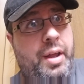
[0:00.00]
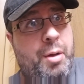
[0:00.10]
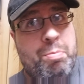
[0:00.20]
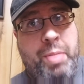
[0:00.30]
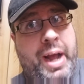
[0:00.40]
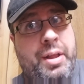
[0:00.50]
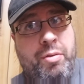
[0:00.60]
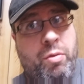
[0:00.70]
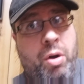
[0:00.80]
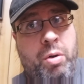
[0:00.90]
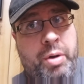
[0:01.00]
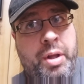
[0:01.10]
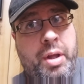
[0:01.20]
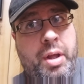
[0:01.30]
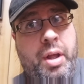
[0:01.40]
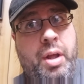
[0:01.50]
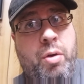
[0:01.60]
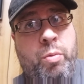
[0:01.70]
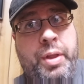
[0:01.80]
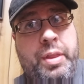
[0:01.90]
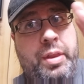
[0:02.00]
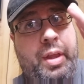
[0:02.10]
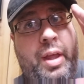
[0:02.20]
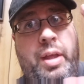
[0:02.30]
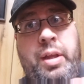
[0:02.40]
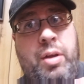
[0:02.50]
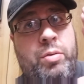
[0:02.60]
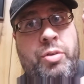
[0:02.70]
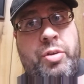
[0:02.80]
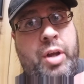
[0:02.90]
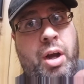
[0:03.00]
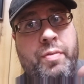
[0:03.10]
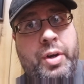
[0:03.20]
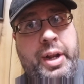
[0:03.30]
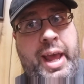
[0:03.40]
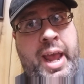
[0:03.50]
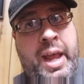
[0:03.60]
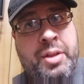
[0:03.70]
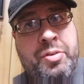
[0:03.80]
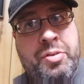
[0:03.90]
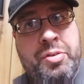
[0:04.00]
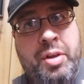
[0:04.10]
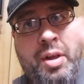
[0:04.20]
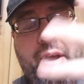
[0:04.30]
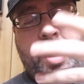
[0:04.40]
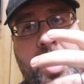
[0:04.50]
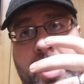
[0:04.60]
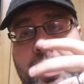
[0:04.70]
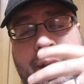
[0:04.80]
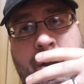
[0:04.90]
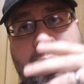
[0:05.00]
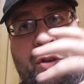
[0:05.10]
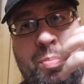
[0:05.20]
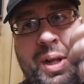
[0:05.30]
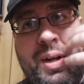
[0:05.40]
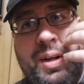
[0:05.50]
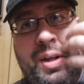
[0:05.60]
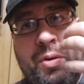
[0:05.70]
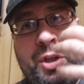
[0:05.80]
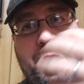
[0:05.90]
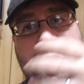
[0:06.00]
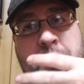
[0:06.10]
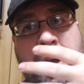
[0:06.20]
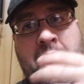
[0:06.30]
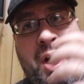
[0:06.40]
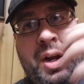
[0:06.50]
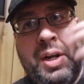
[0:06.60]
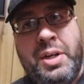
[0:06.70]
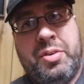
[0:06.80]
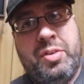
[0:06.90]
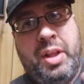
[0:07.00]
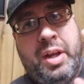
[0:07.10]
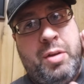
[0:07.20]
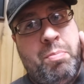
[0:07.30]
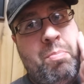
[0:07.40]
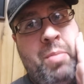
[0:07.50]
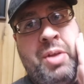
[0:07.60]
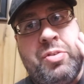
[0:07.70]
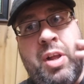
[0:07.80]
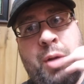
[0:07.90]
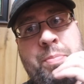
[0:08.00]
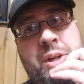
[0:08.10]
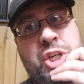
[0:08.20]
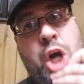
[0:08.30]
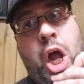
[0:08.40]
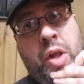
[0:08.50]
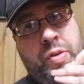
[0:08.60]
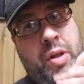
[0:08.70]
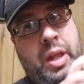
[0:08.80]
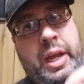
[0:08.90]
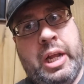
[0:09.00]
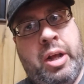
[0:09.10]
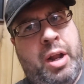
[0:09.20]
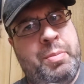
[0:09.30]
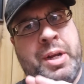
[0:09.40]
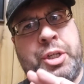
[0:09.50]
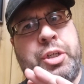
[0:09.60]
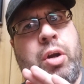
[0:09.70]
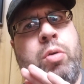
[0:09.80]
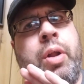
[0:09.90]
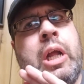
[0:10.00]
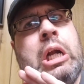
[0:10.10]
by the road with just covered in ants, and it's been chewed on and just like messed up, the jaws all hanging out. I mean, it showed